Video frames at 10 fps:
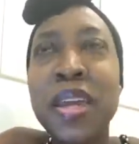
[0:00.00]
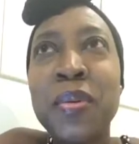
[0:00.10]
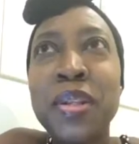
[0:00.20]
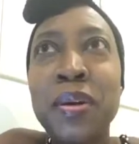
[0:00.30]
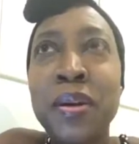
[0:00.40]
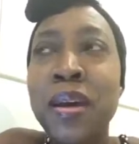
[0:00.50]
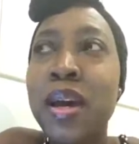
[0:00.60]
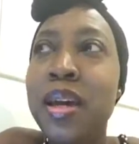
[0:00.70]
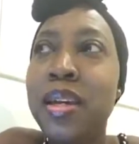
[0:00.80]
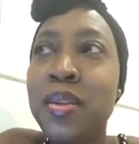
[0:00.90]
with her,
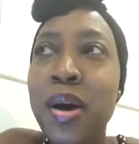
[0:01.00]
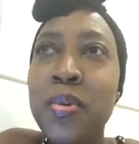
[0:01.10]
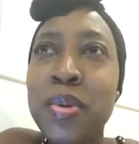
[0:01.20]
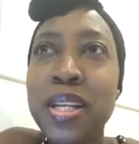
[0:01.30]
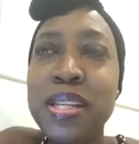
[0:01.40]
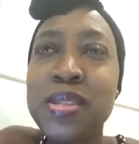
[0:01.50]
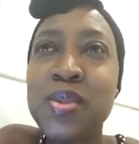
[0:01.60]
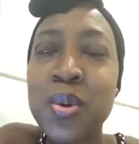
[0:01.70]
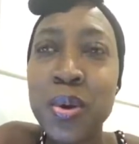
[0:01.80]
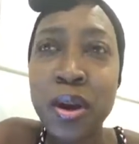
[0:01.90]
you know, I really
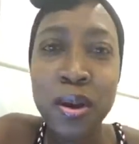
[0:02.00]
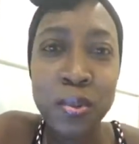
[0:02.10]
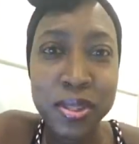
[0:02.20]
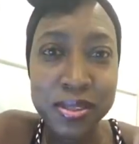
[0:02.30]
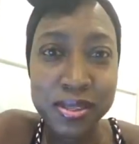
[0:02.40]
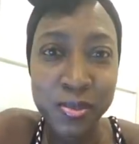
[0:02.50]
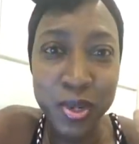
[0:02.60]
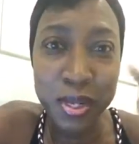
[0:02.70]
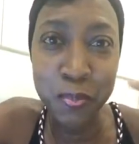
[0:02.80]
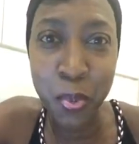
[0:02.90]
saw her with this
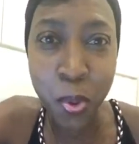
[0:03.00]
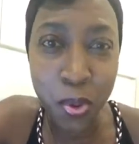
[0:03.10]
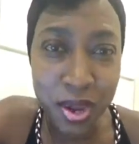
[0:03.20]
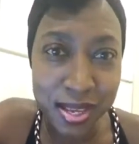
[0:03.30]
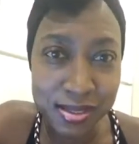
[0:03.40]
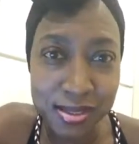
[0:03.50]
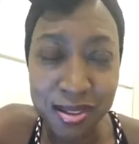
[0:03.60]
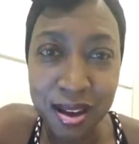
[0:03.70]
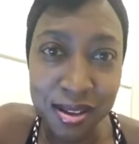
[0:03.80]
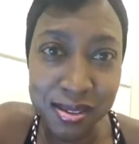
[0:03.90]
really poised
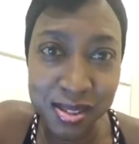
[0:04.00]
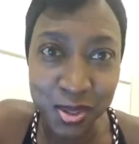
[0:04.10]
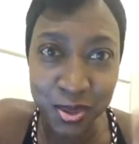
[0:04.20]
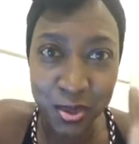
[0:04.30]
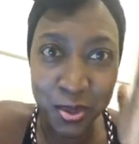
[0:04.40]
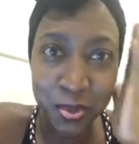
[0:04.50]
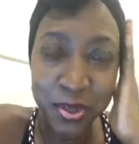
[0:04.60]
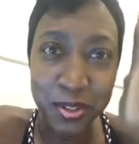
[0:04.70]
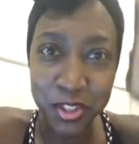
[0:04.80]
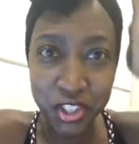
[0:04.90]
goddess, you know,
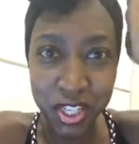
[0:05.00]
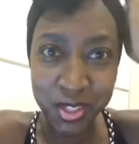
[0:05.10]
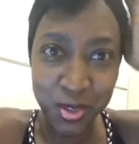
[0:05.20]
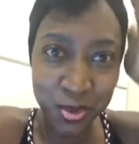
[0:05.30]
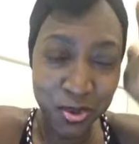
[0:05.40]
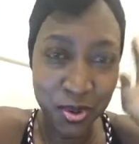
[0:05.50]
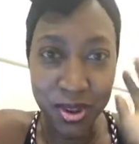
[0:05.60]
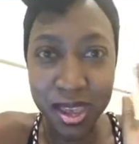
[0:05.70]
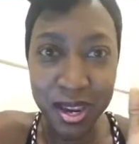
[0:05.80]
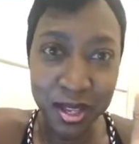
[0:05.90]
with her chignon,
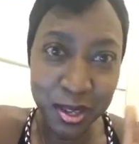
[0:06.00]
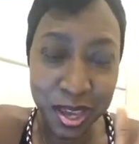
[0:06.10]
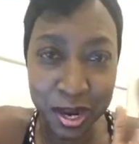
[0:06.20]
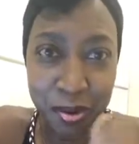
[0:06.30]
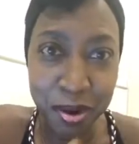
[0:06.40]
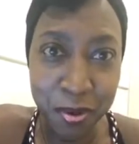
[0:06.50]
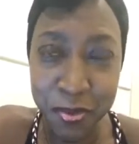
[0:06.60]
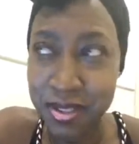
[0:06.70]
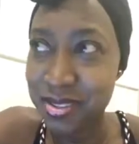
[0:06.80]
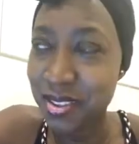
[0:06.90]
air up
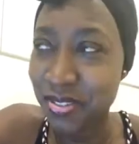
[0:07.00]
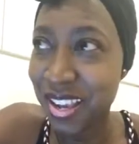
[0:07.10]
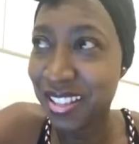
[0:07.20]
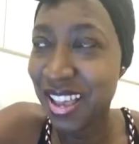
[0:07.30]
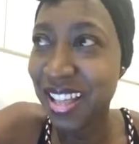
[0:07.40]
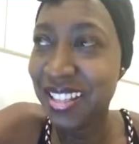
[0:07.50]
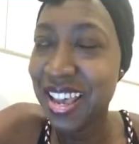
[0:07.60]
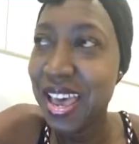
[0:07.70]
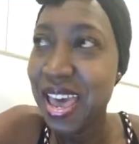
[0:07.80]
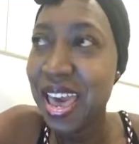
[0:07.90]
and stuff like that.
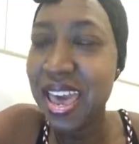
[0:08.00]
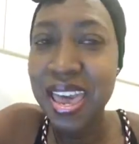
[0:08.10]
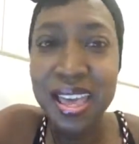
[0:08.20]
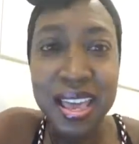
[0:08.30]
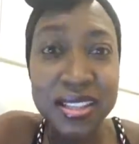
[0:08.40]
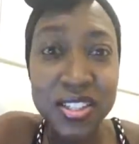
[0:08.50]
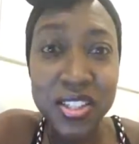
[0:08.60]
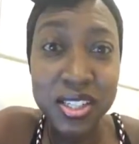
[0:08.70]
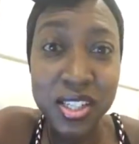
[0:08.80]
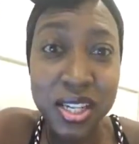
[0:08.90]
And
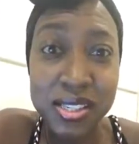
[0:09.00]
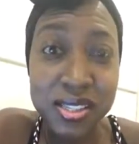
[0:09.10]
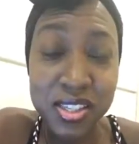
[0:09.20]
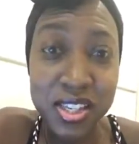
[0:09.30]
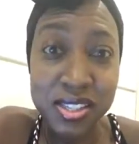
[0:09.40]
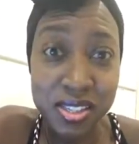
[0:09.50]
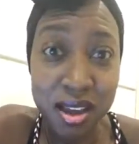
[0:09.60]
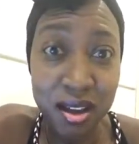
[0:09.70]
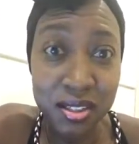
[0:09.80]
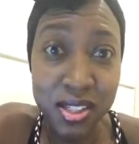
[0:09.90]
she's
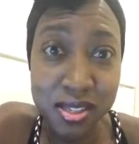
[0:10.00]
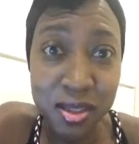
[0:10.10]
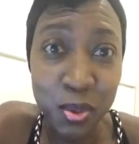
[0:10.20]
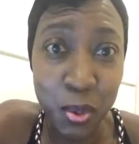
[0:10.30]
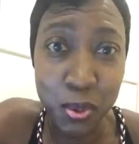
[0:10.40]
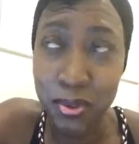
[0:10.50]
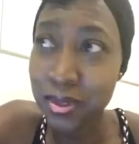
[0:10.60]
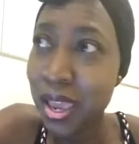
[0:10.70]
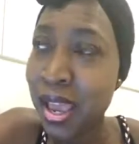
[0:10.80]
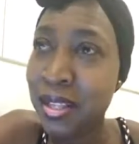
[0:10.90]
young, she's not
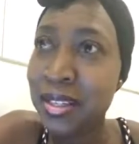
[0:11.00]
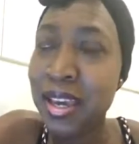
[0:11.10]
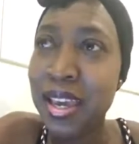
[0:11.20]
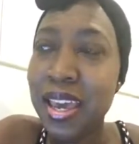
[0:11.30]
old, and